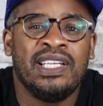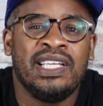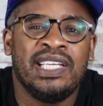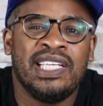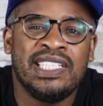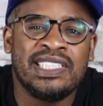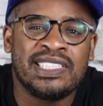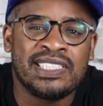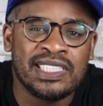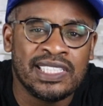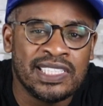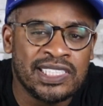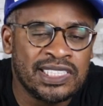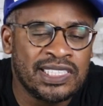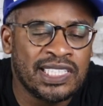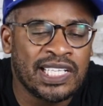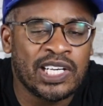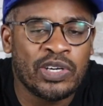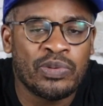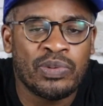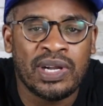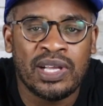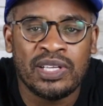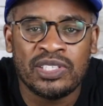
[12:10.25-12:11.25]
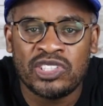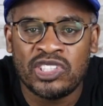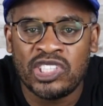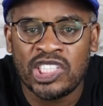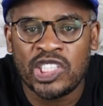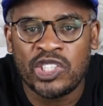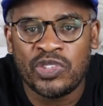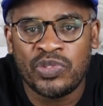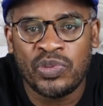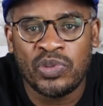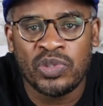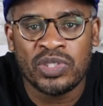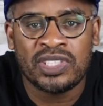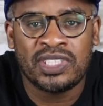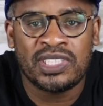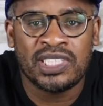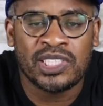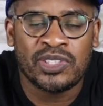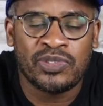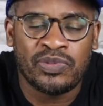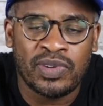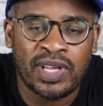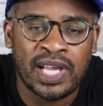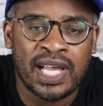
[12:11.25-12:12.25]
He's listed at around 6'4",
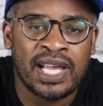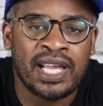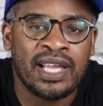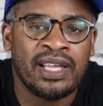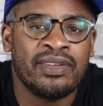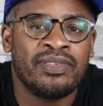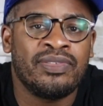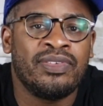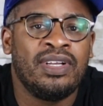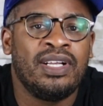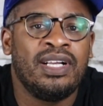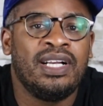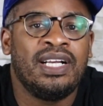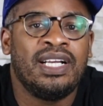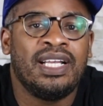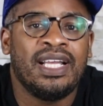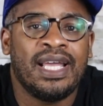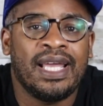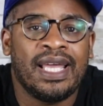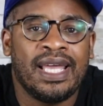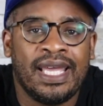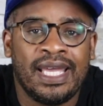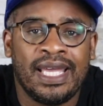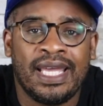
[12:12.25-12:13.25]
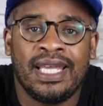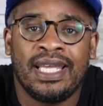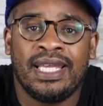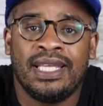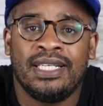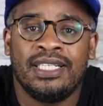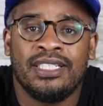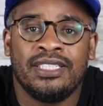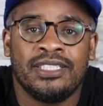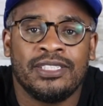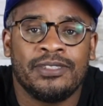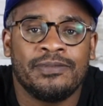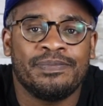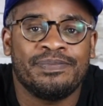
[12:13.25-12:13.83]
6'5". And